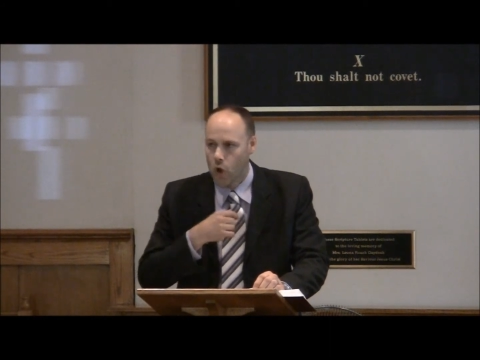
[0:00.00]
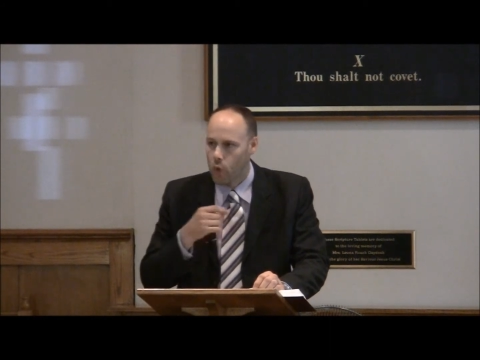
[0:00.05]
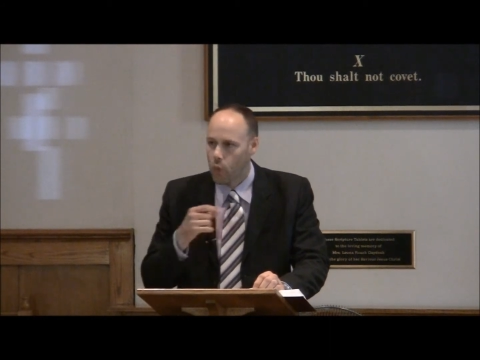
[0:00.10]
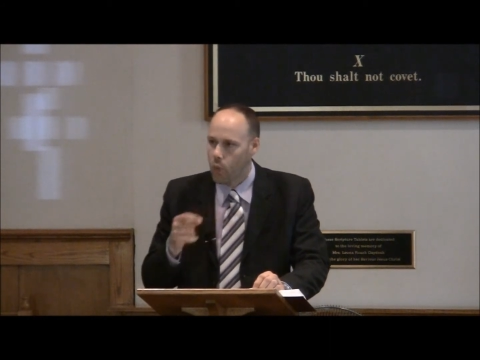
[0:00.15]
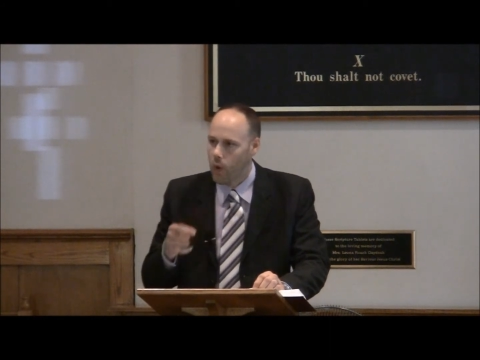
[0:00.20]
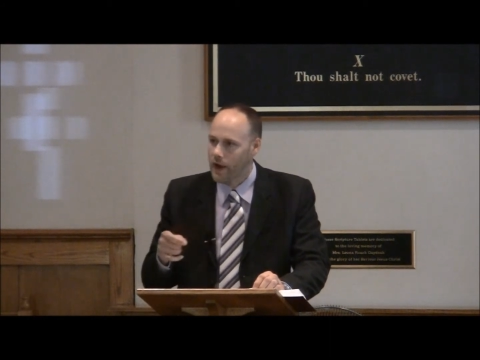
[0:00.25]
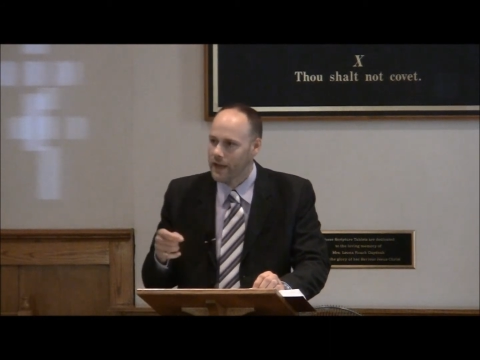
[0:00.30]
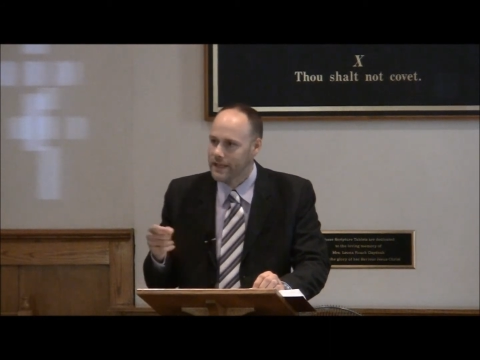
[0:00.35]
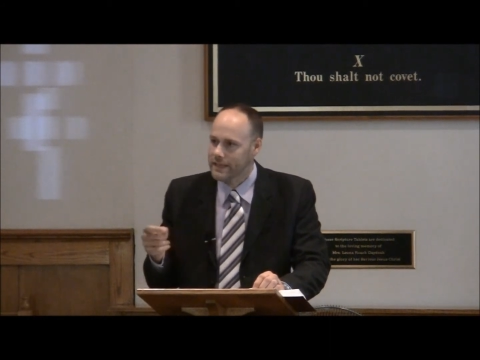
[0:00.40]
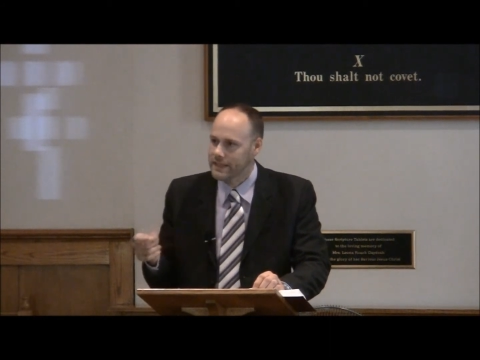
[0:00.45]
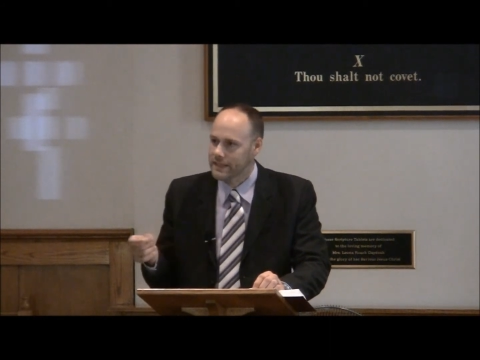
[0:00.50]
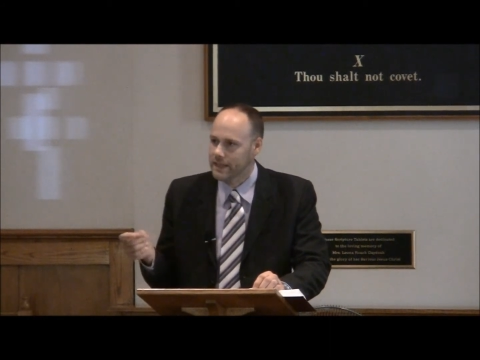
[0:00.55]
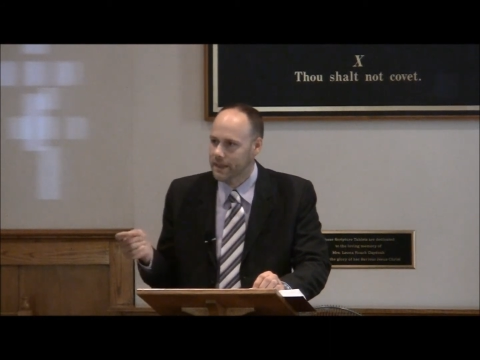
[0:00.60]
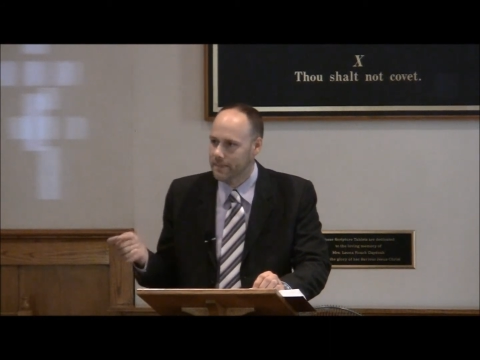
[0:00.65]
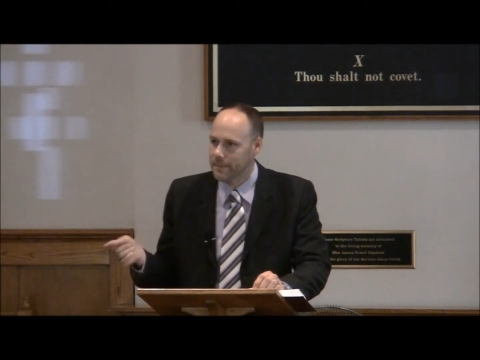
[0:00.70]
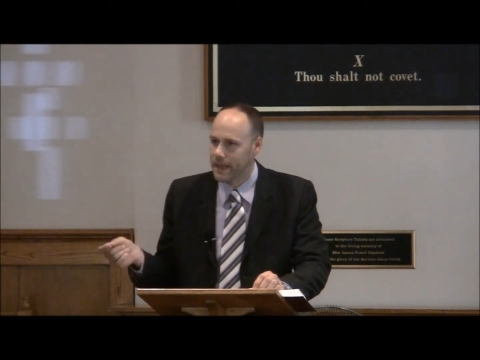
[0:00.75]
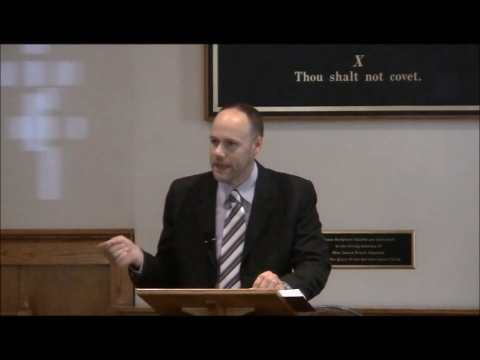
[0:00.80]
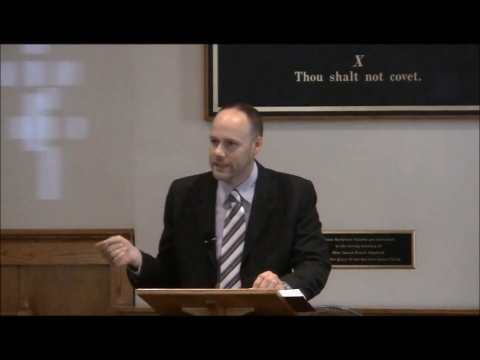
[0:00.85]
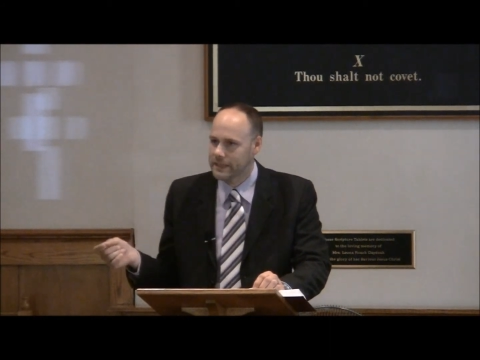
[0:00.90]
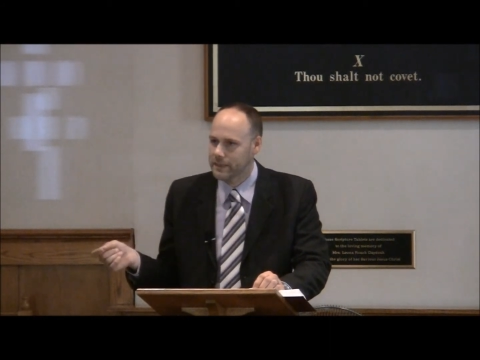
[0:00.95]
What is it
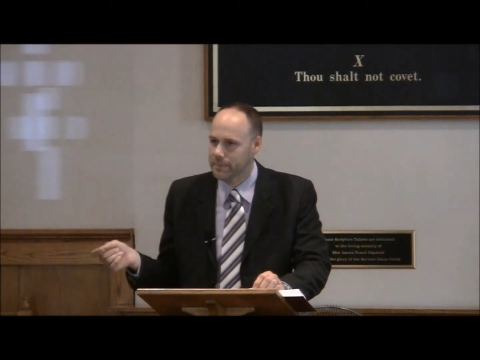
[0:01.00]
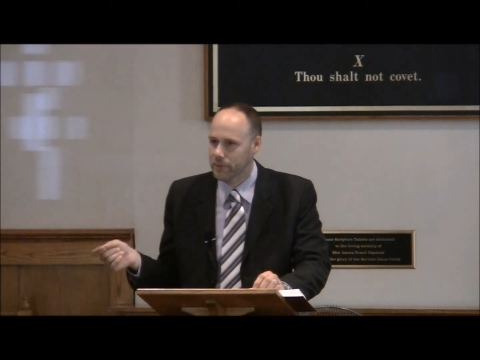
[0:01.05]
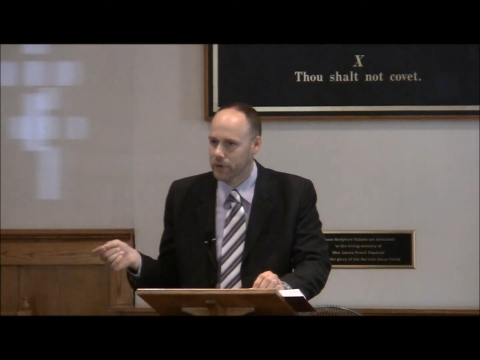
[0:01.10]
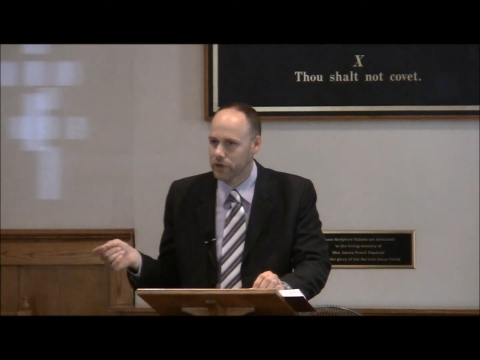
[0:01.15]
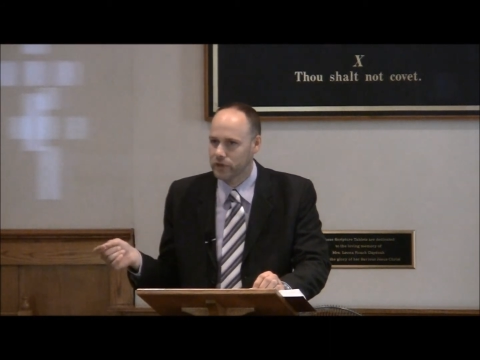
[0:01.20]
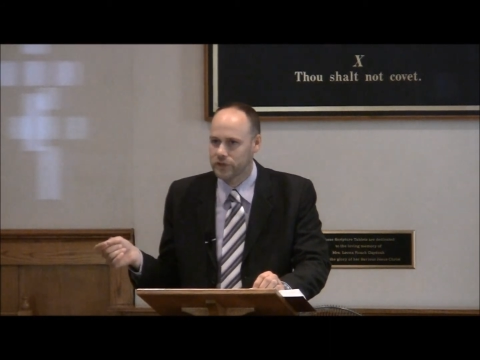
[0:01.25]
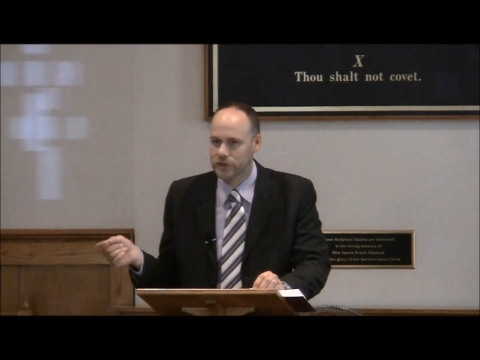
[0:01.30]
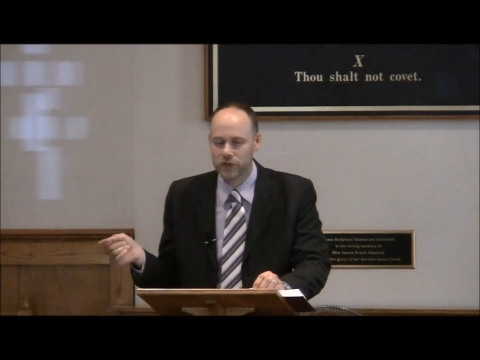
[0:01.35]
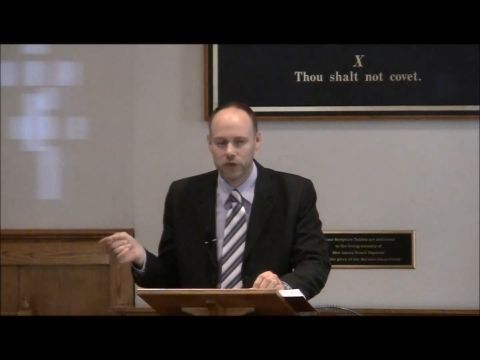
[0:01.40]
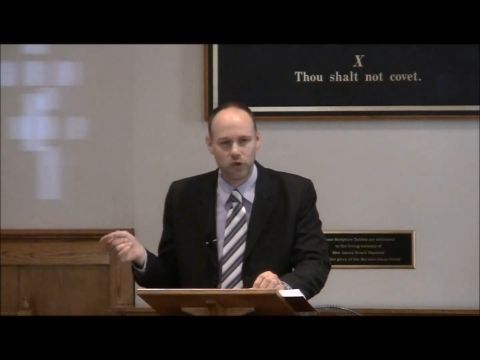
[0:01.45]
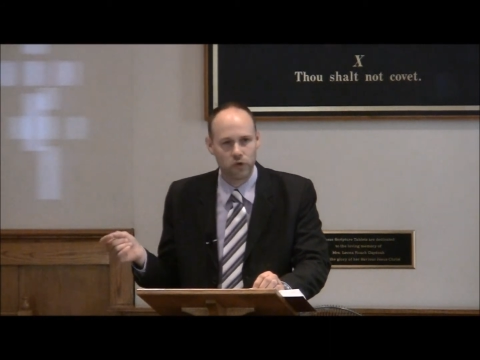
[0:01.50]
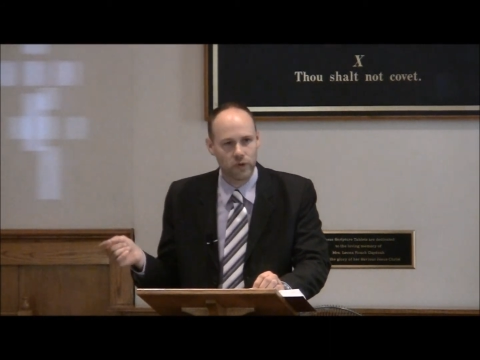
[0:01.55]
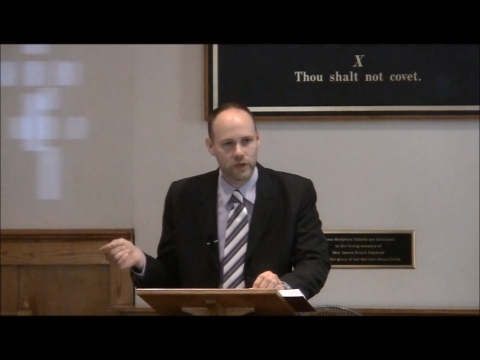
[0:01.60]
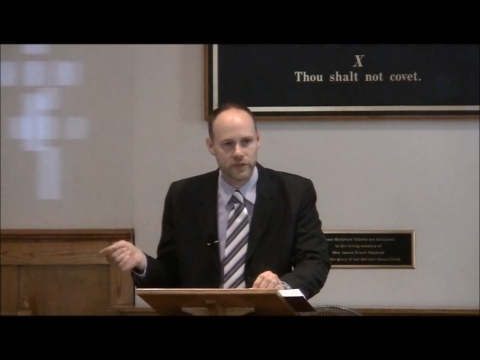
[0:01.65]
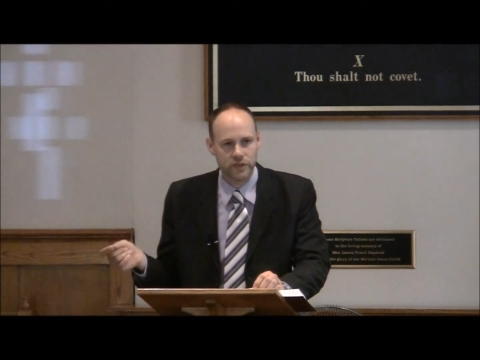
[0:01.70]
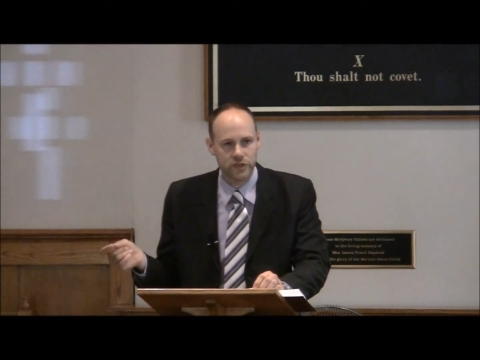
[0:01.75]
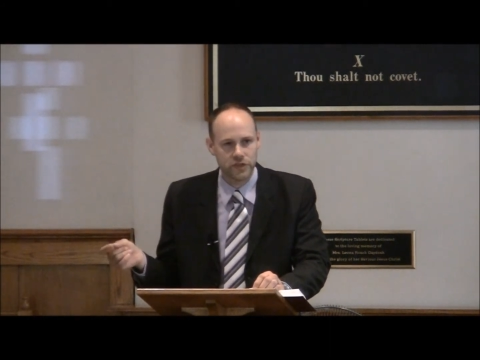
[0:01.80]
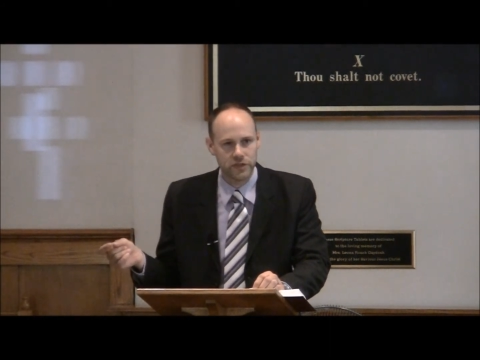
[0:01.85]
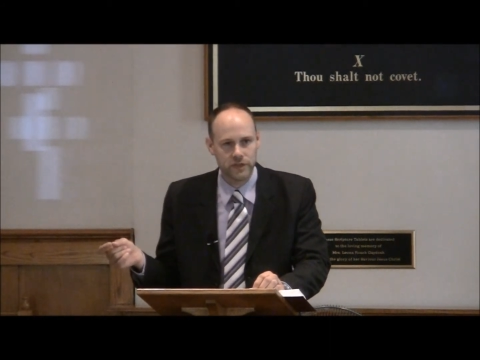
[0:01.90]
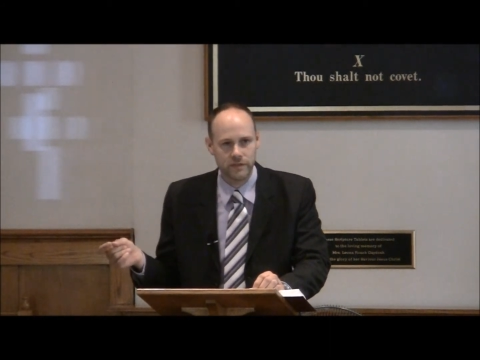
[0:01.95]
that makes a person a
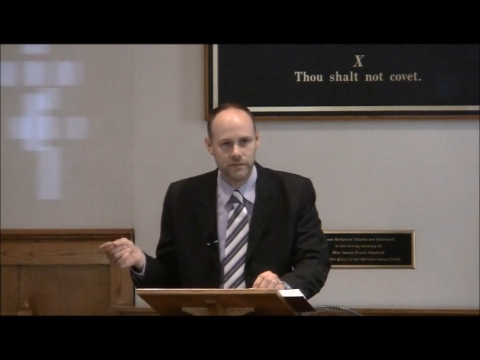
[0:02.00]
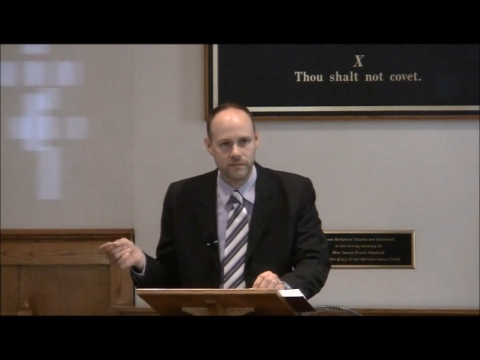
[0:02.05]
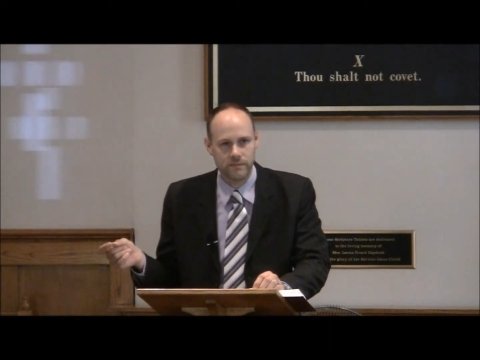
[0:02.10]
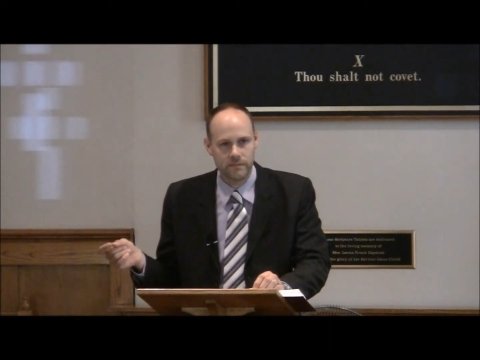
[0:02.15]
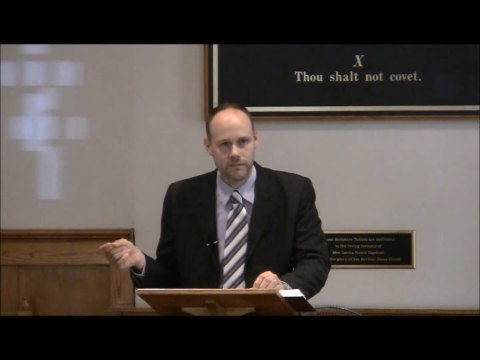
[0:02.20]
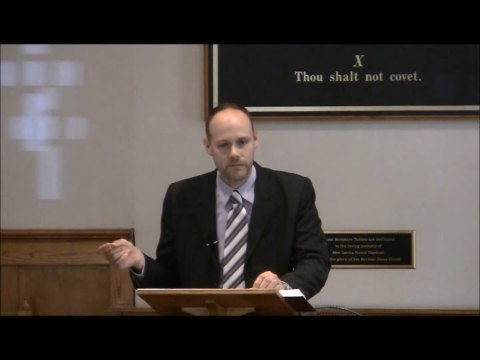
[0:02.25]
Christian?